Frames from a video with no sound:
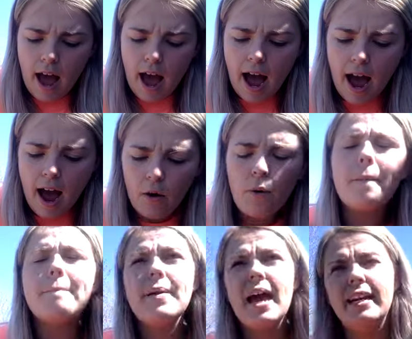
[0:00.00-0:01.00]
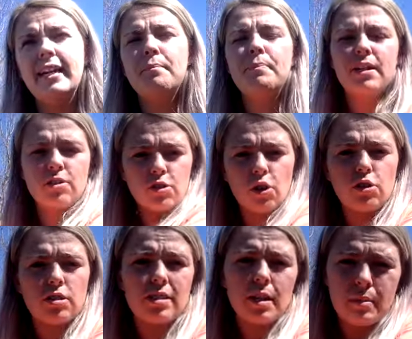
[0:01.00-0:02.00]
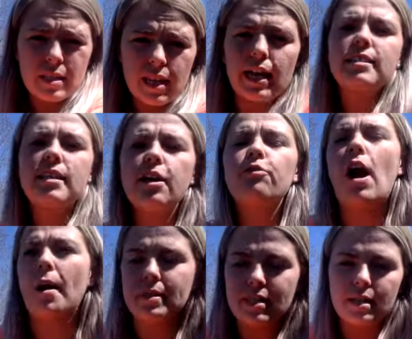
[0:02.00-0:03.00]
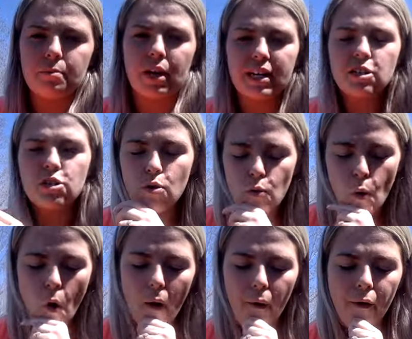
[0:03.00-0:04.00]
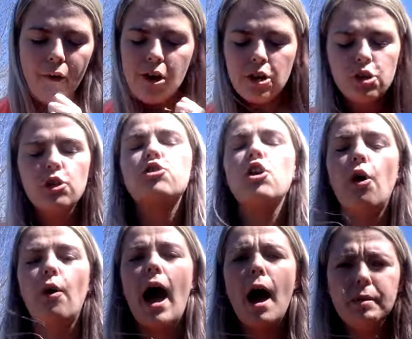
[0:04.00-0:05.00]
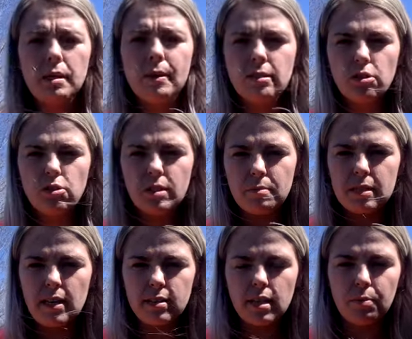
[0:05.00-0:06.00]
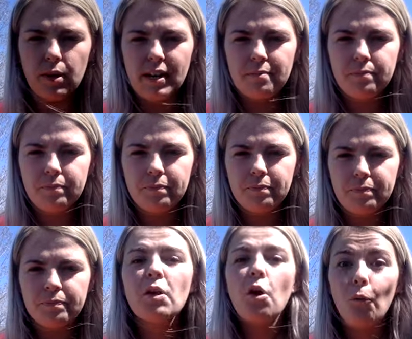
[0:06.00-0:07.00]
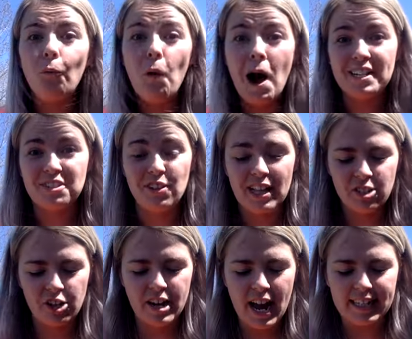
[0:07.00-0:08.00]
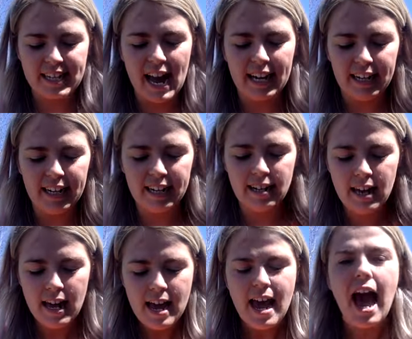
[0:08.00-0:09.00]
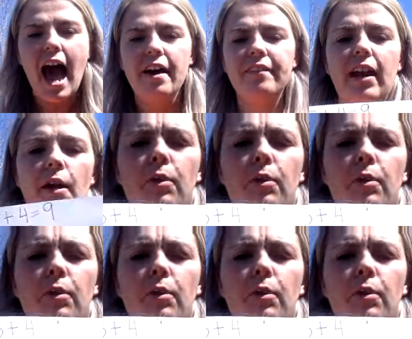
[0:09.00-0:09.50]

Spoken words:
How many pencils did Miss Leslie and Robinson bring to school? So how many pencils did Miss Leslie bring? 1. So that's our next add-in. And then I